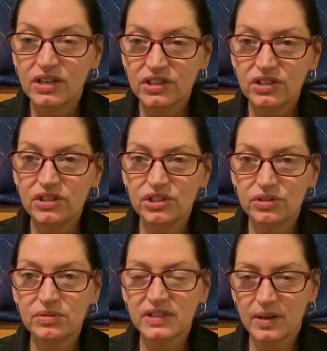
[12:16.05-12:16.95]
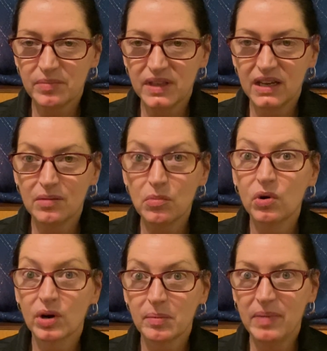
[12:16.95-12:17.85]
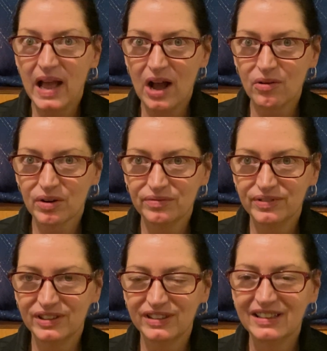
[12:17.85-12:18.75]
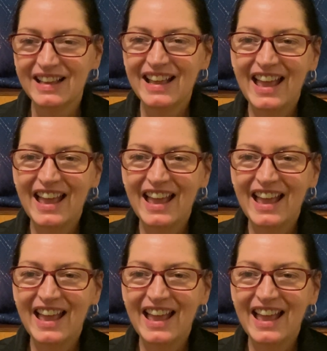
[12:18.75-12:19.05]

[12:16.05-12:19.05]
to do something more powerful.